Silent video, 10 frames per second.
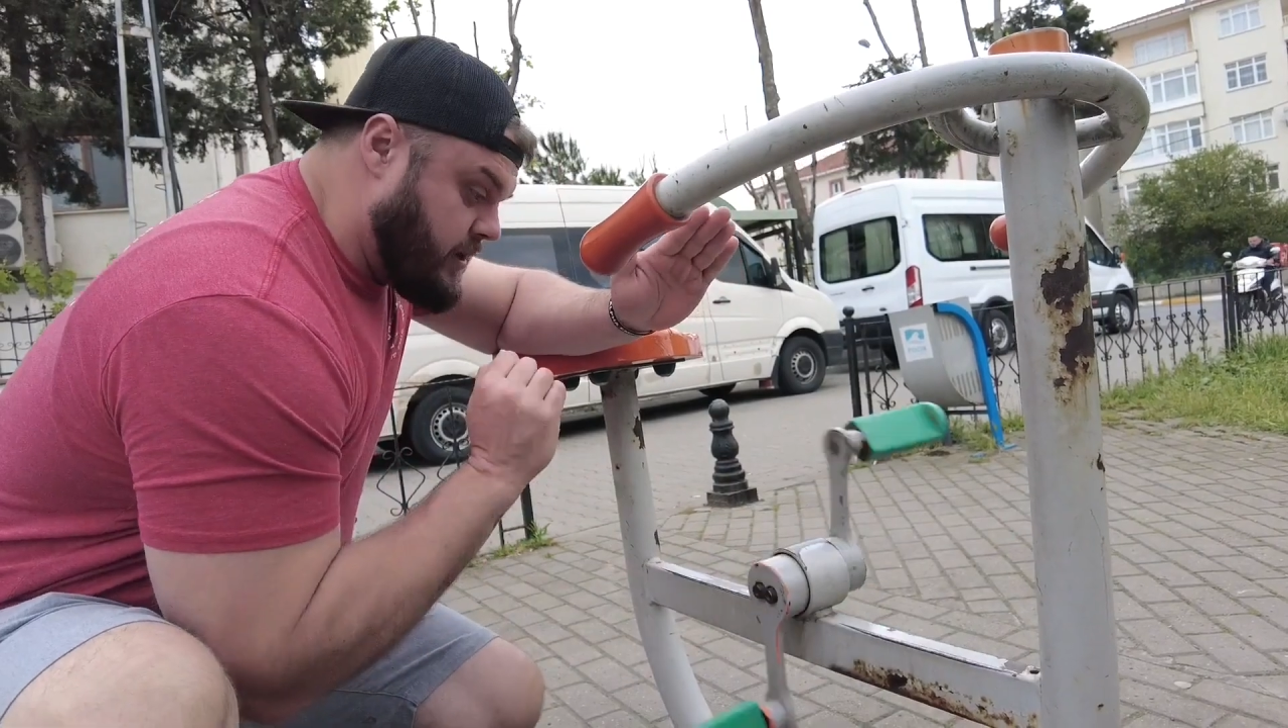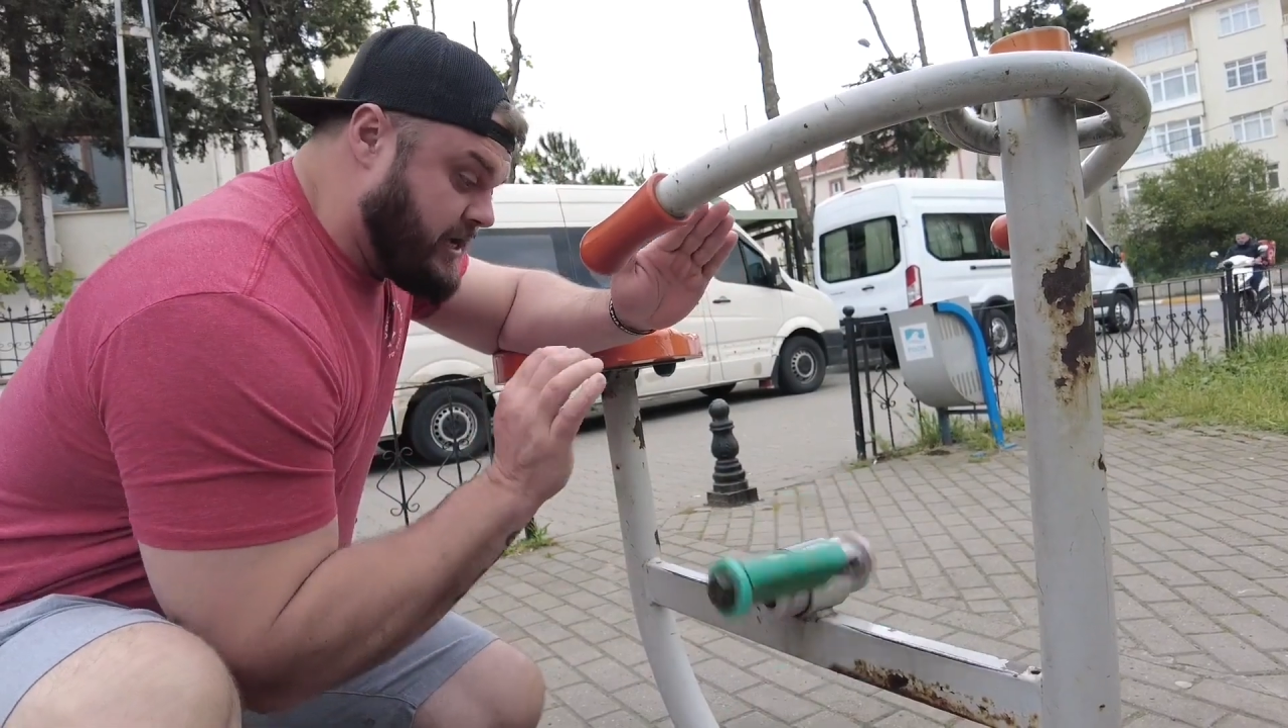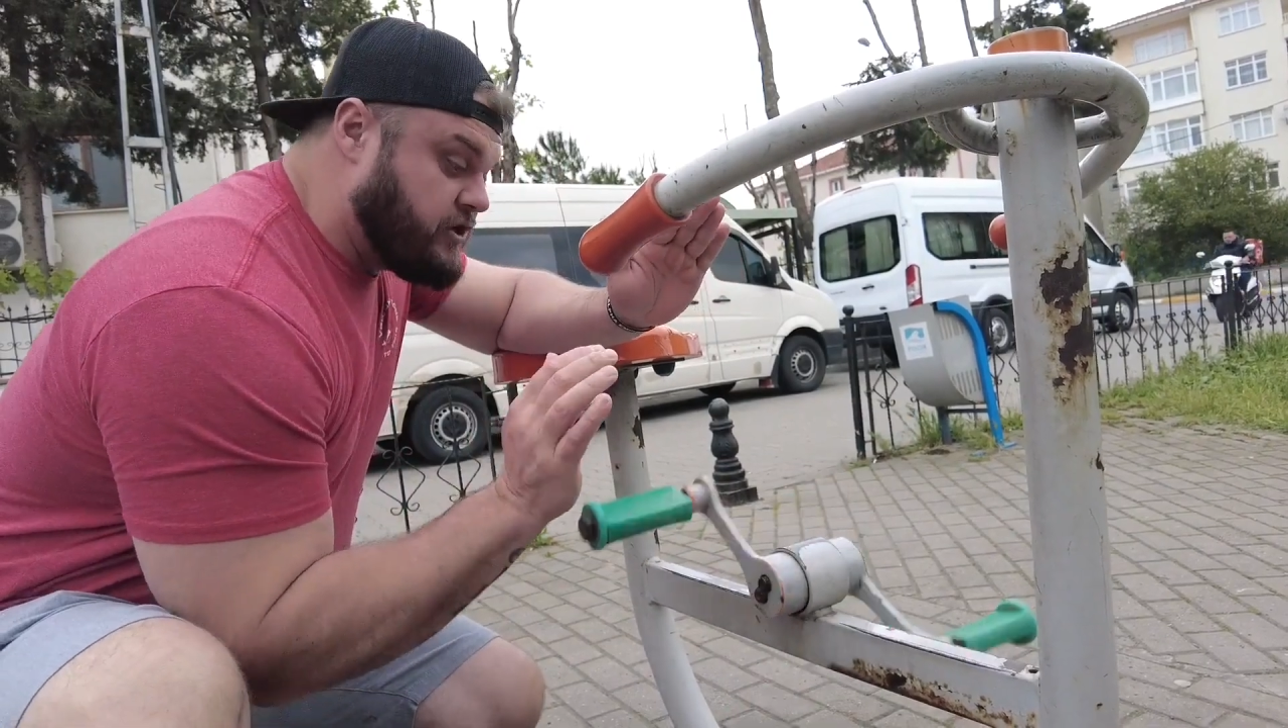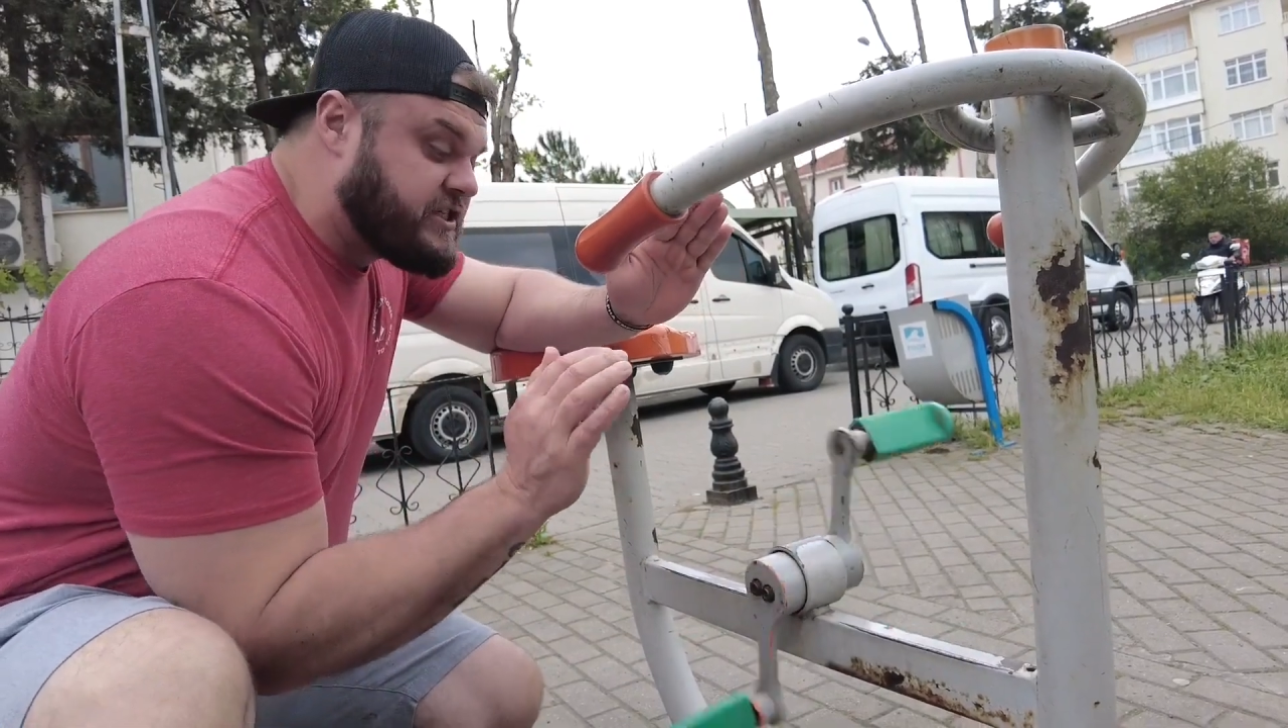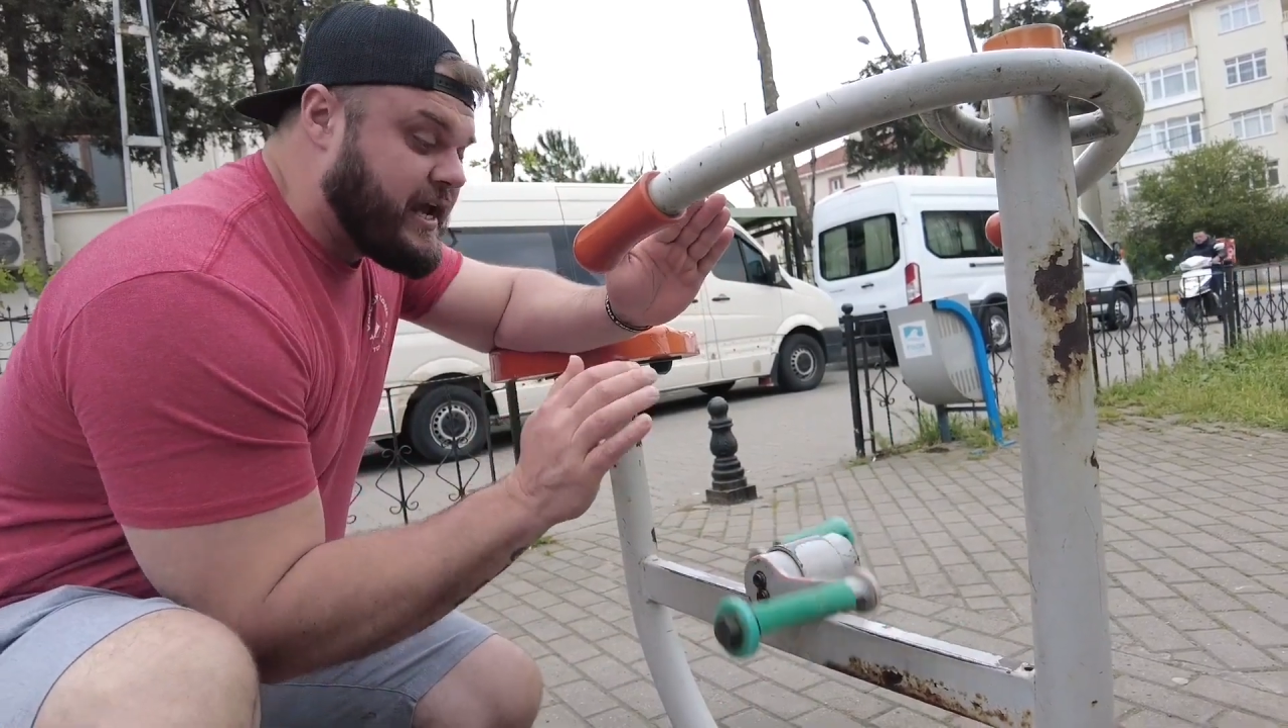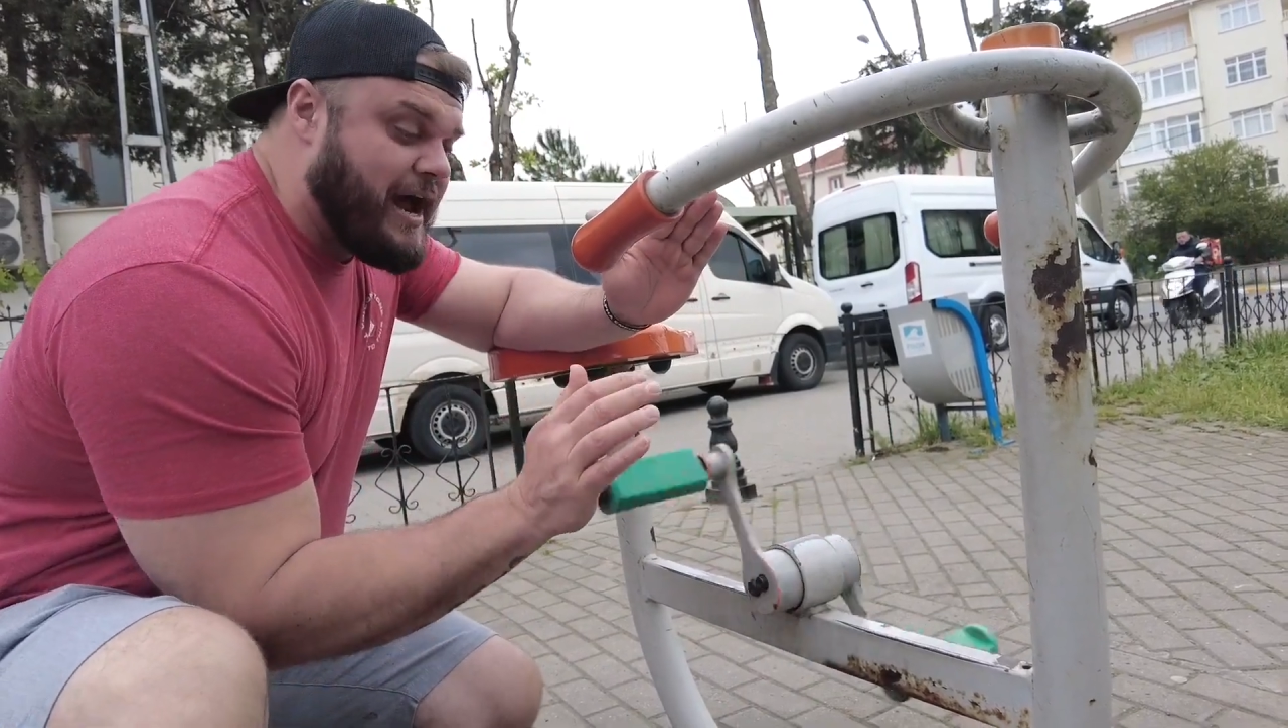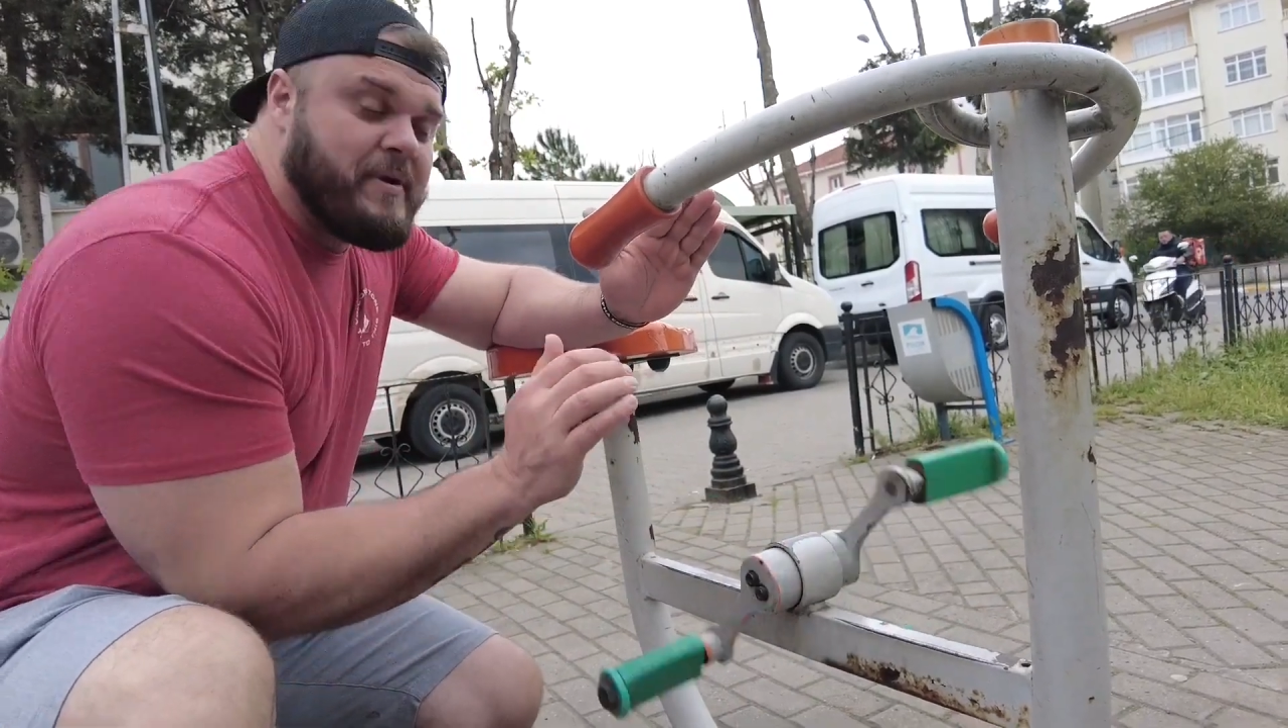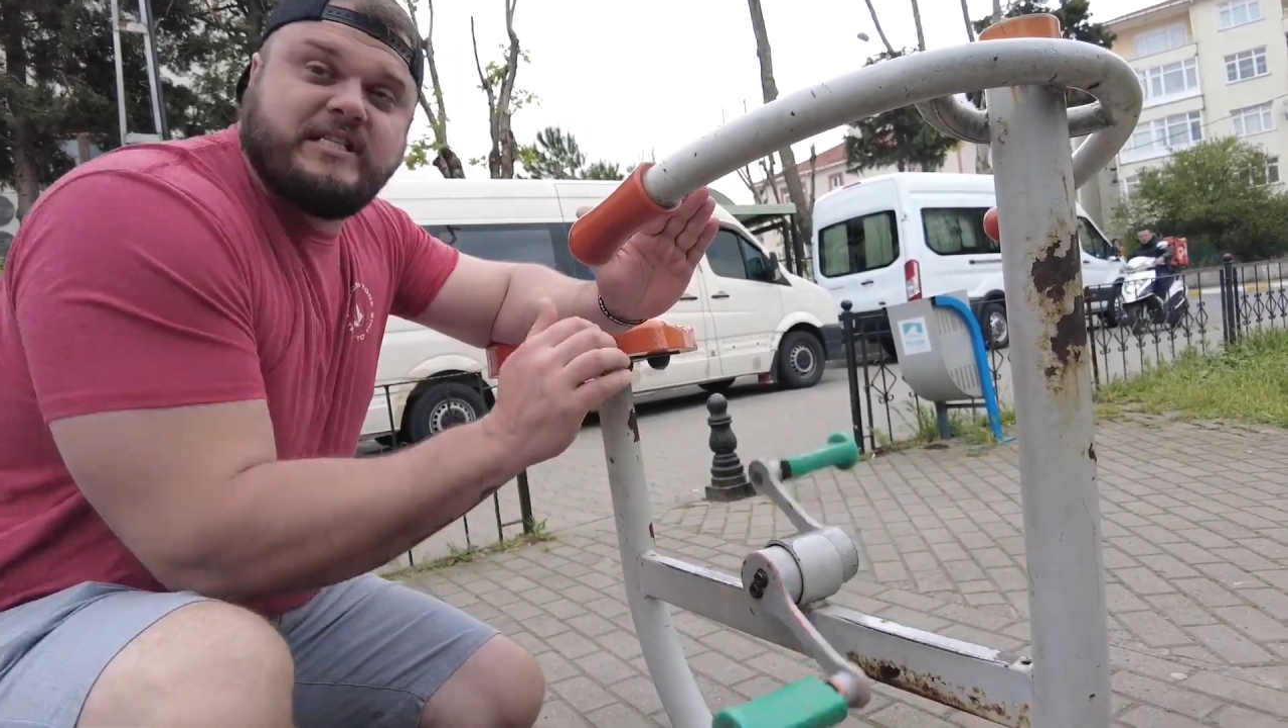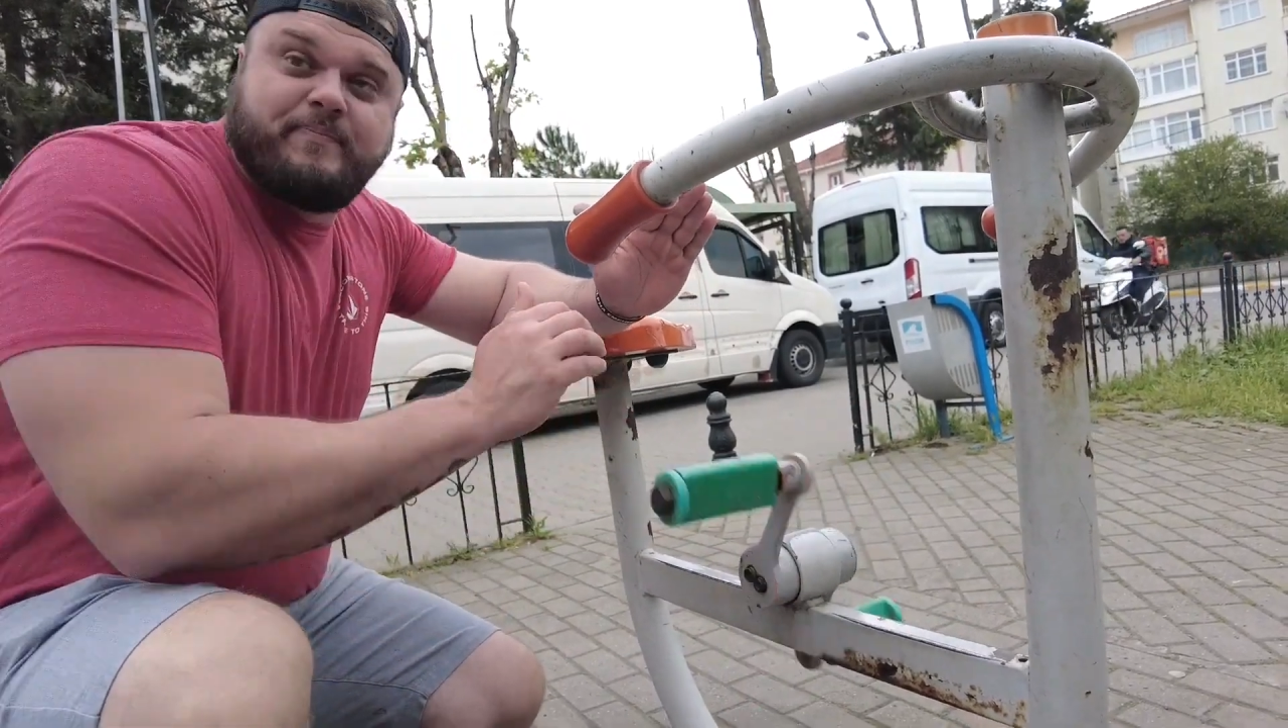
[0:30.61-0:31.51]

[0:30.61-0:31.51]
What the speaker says: And you see how many